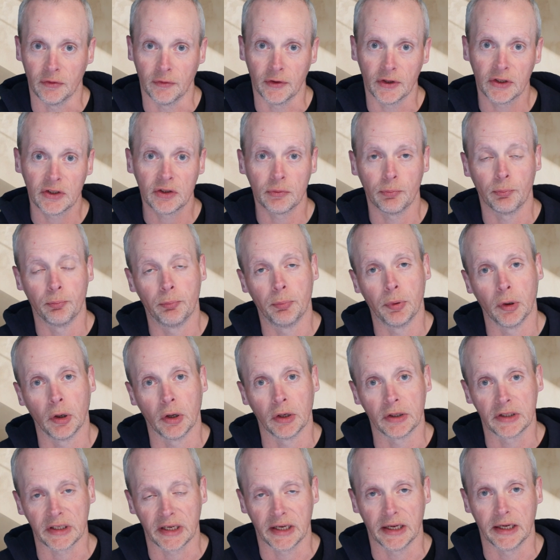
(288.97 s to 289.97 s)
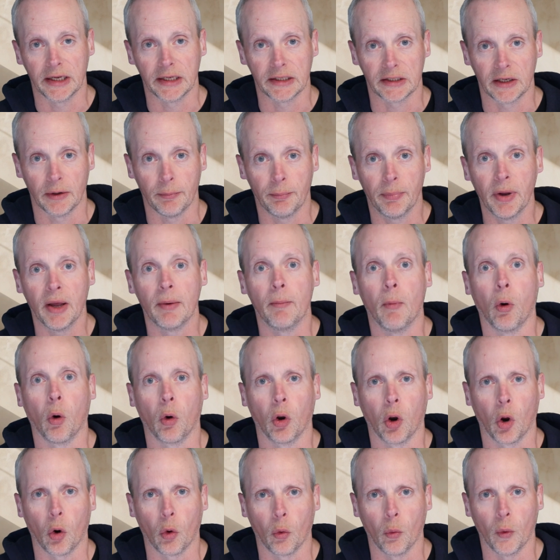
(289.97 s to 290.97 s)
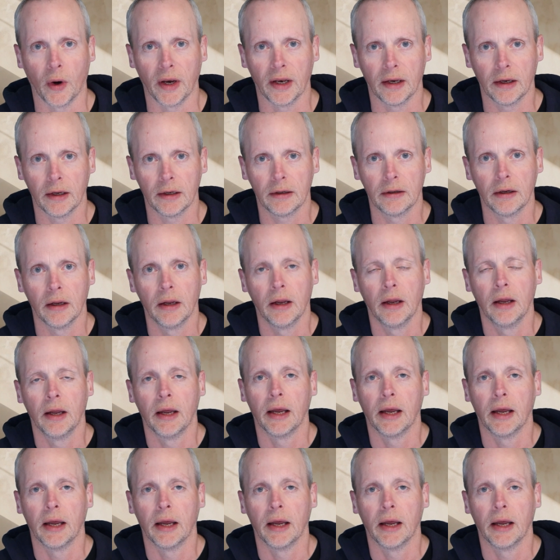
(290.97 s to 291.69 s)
of us but is a bit more long-winded,